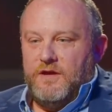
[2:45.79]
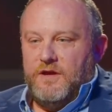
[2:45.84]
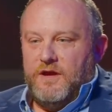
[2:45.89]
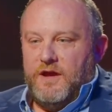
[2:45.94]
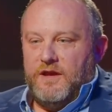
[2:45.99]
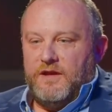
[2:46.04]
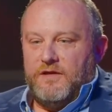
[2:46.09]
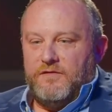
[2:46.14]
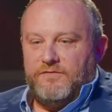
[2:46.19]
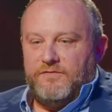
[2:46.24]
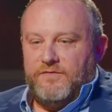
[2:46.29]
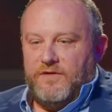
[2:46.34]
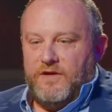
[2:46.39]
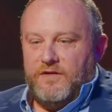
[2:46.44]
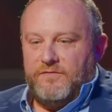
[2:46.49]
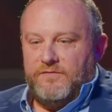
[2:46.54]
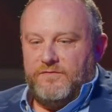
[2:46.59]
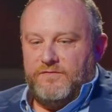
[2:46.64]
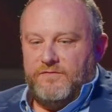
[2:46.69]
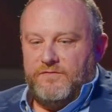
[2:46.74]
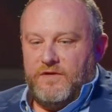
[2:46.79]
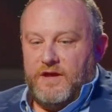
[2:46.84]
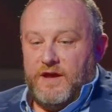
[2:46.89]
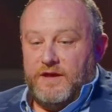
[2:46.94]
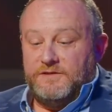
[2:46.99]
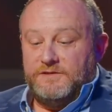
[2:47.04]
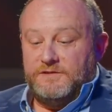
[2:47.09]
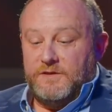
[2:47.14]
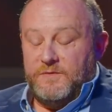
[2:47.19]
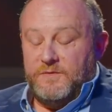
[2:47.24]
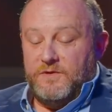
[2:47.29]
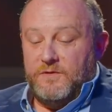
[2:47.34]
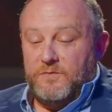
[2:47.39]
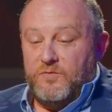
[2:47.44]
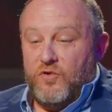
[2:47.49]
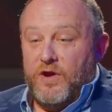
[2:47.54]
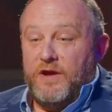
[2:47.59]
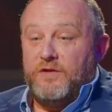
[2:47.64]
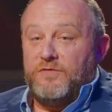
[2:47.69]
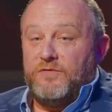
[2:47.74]
and have, have had some of the
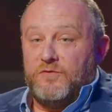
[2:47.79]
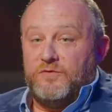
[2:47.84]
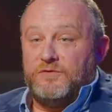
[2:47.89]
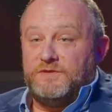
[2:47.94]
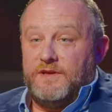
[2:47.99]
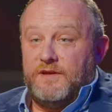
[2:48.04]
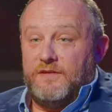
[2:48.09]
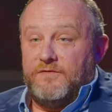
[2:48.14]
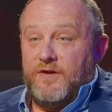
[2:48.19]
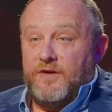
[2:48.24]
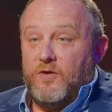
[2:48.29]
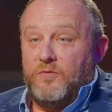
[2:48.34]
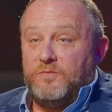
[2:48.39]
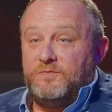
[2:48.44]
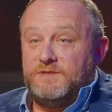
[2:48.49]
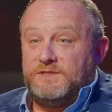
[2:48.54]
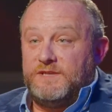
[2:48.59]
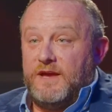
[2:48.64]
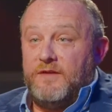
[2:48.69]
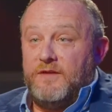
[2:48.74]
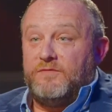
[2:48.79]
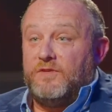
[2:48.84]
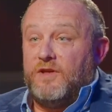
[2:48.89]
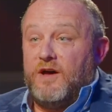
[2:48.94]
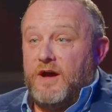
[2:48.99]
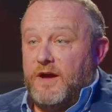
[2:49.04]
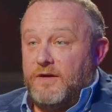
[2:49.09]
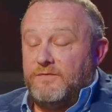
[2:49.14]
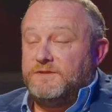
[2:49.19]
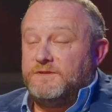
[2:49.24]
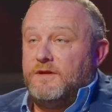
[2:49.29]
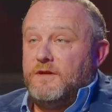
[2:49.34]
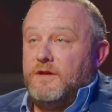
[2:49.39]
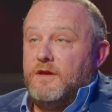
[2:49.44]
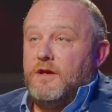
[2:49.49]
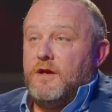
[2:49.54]
breakthroughs that have helped save lives.